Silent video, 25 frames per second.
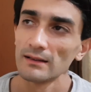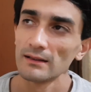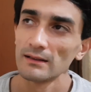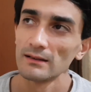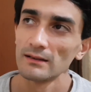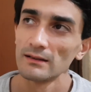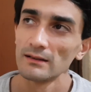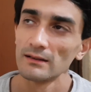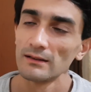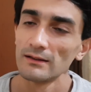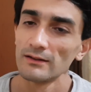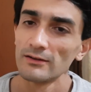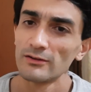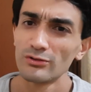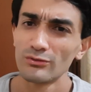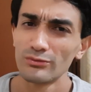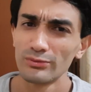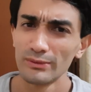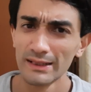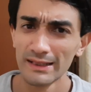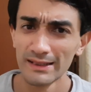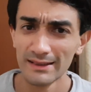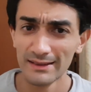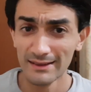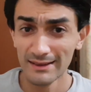a
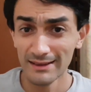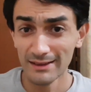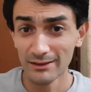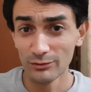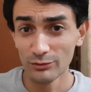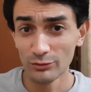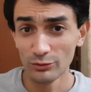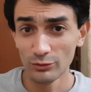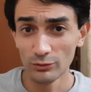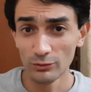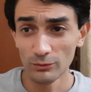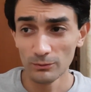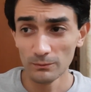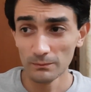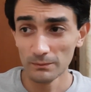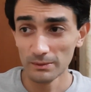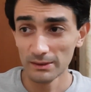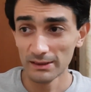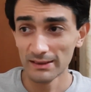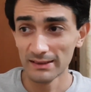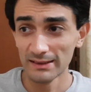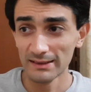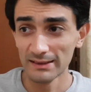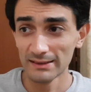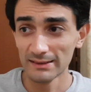3D room, but
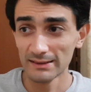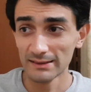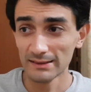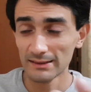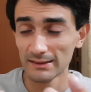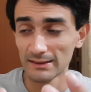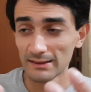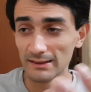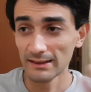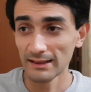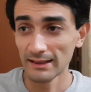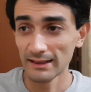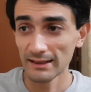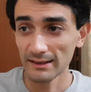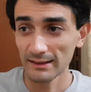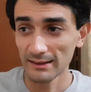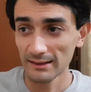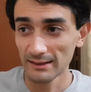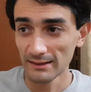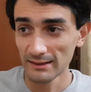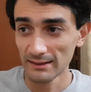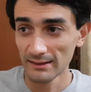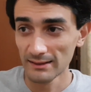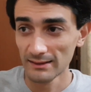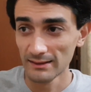it's like
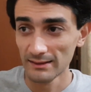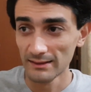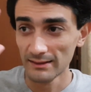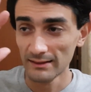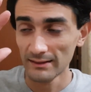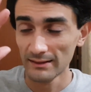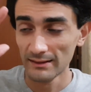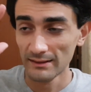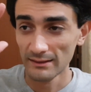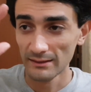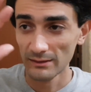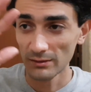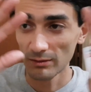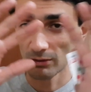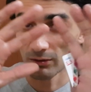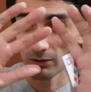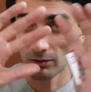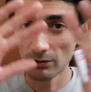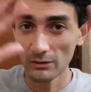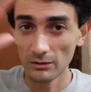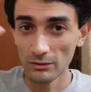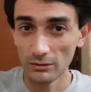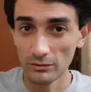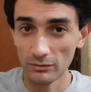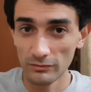
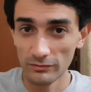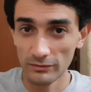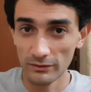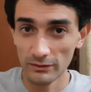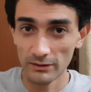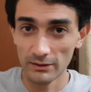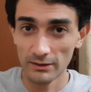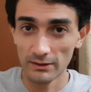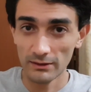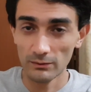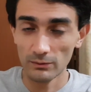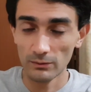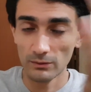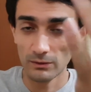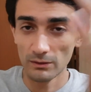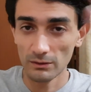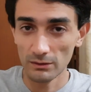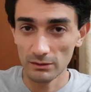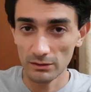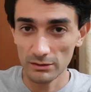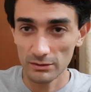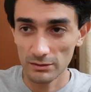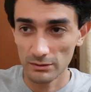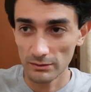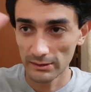all over the
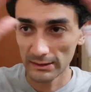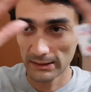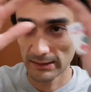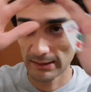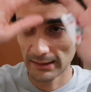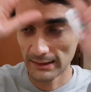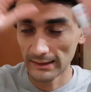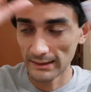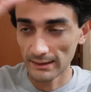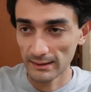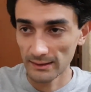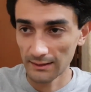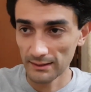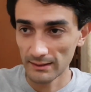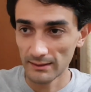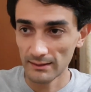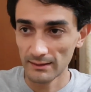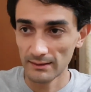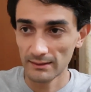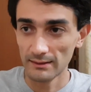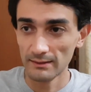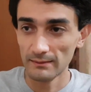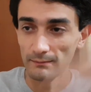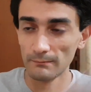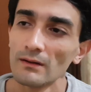wall. So it's like
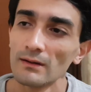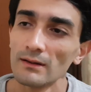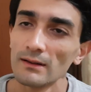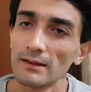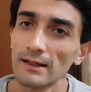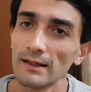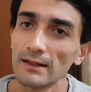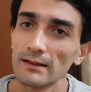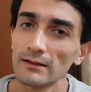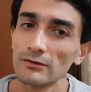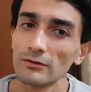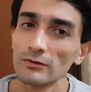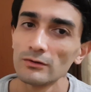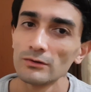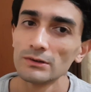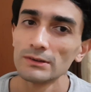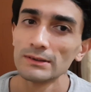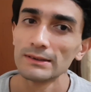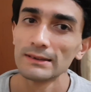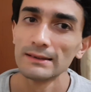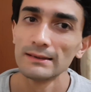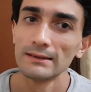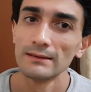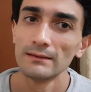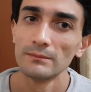those
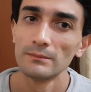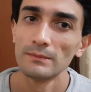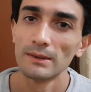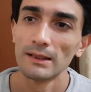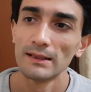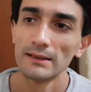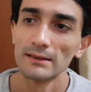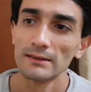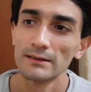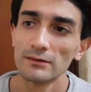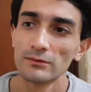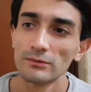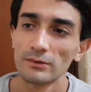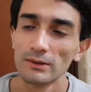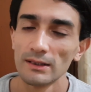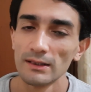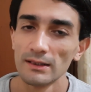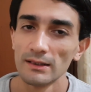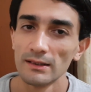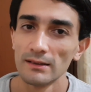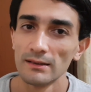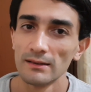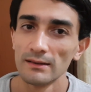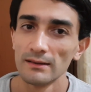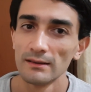cinemas
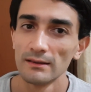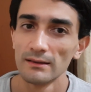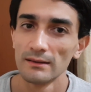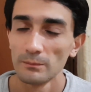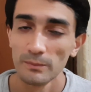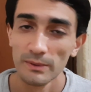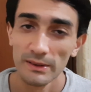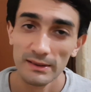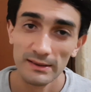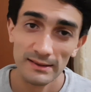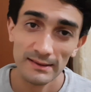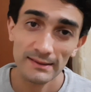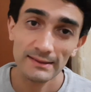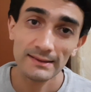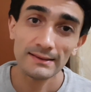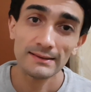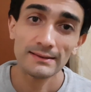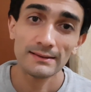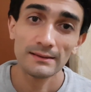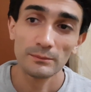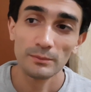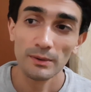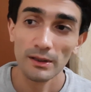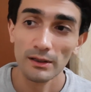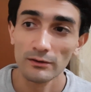but this is
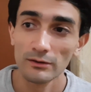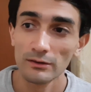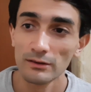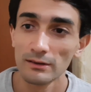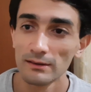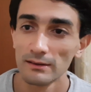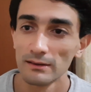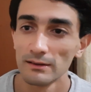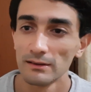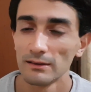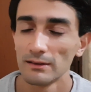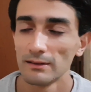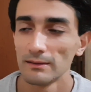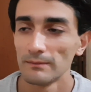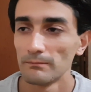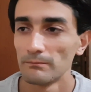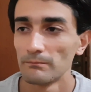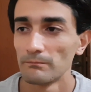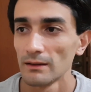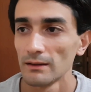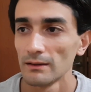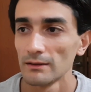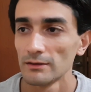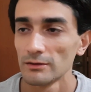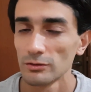about the
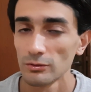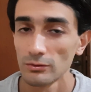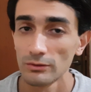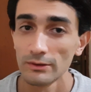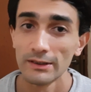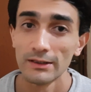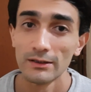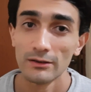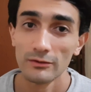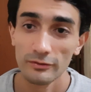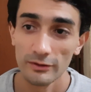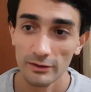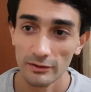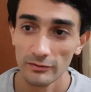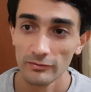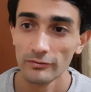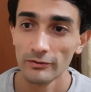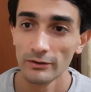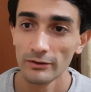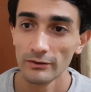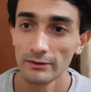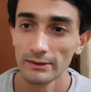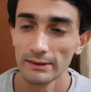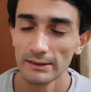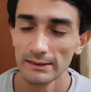story of the
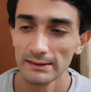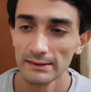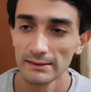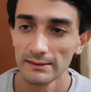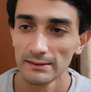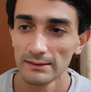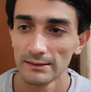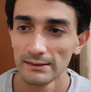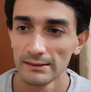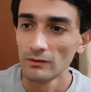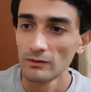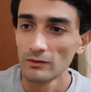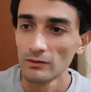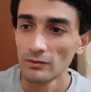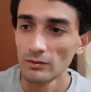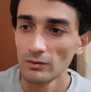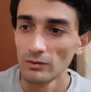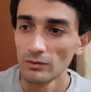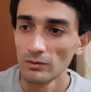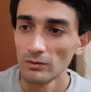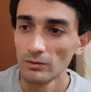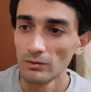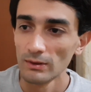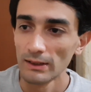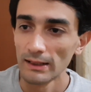forest.
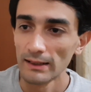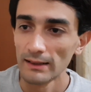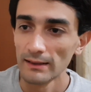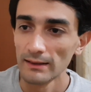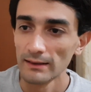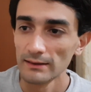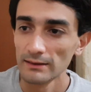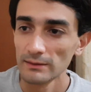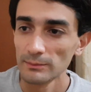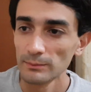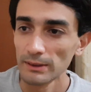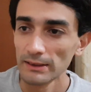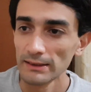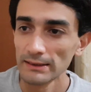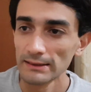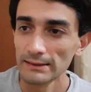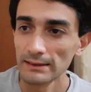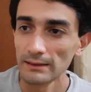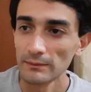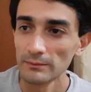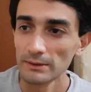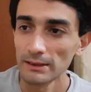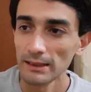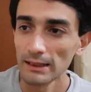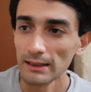So I spent
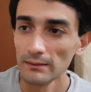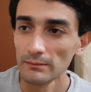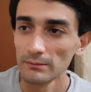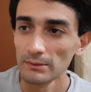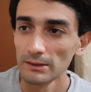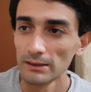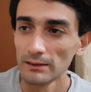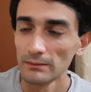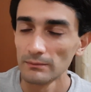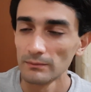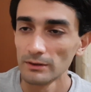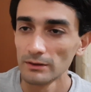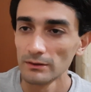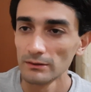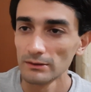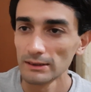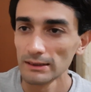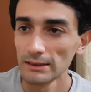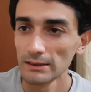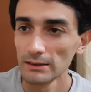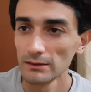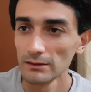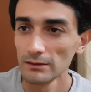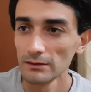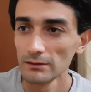some time in the
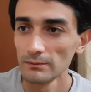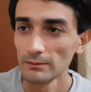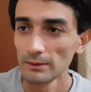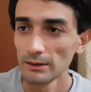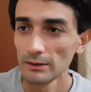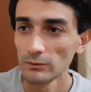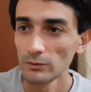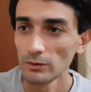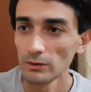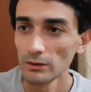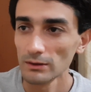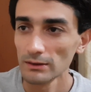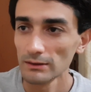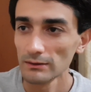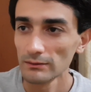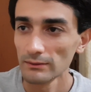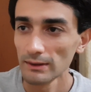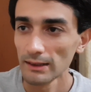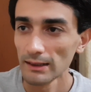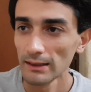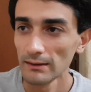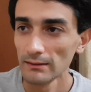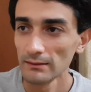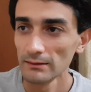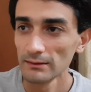museum and walked
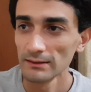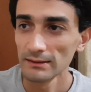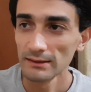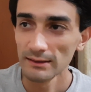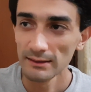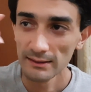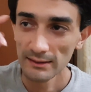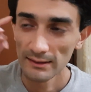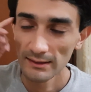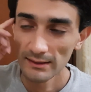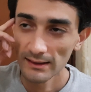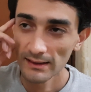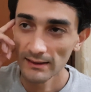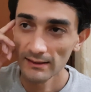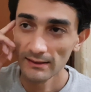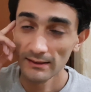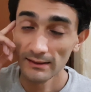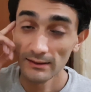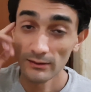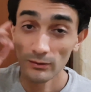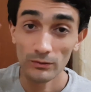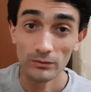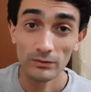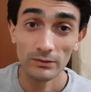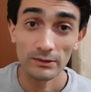around, and then
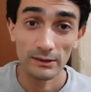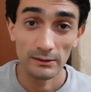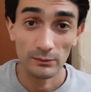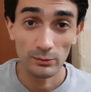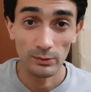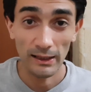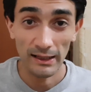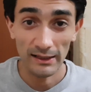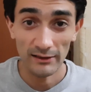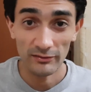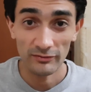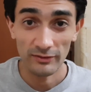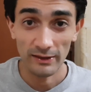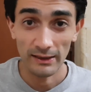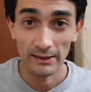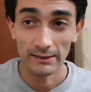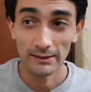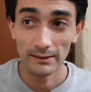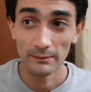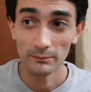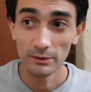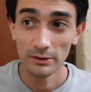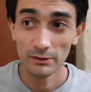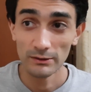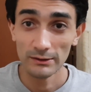the Wi-Fi in the
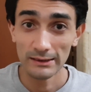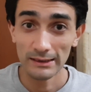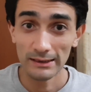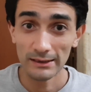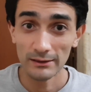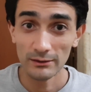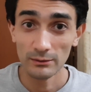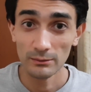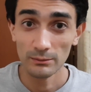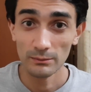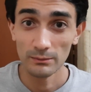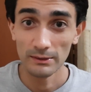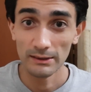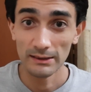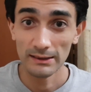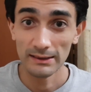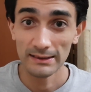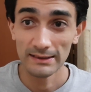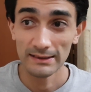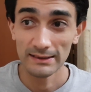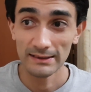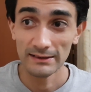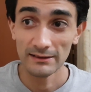museum is